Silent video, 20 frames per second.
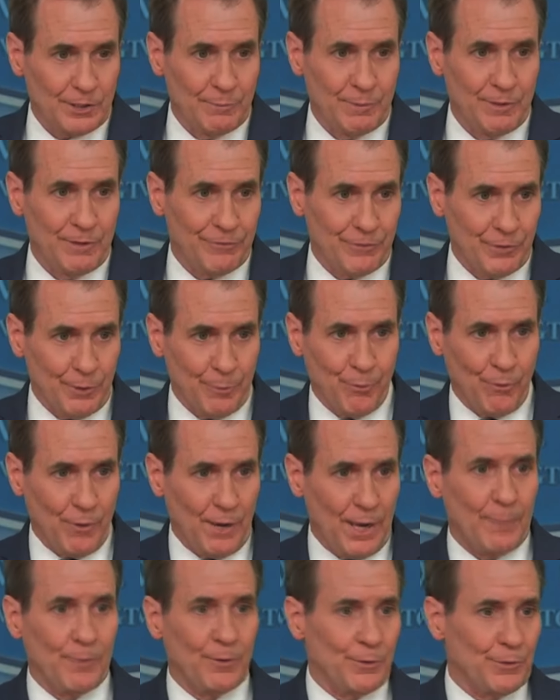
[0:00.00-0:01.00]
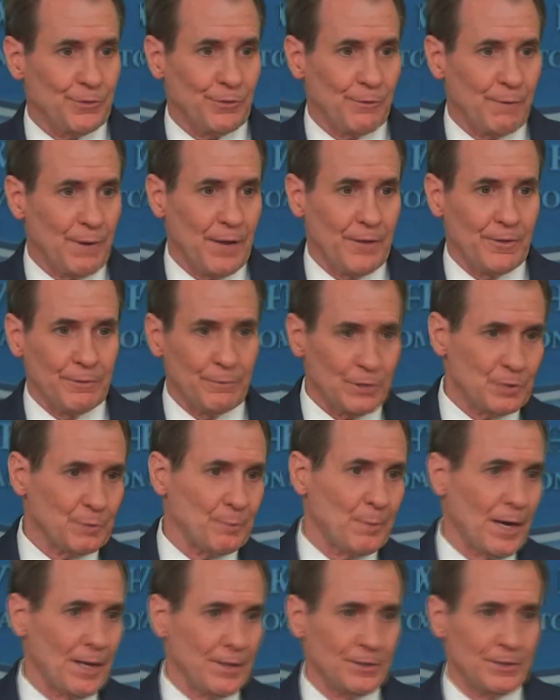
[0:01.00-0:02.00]
me for the parameters around the
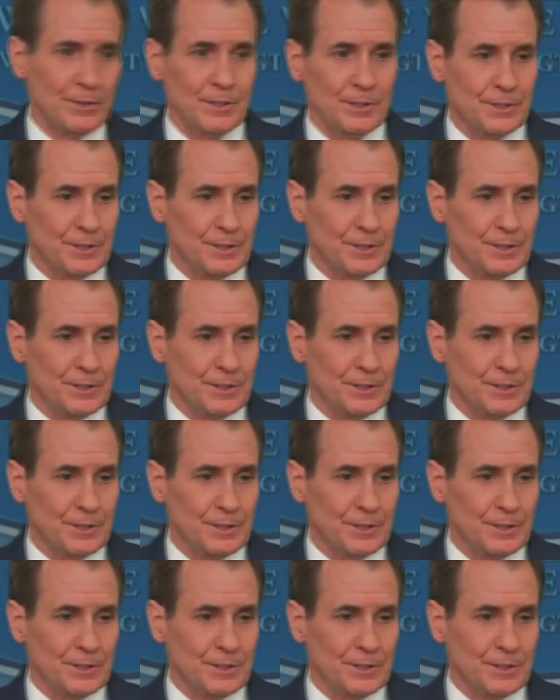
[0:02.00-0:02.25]
response and the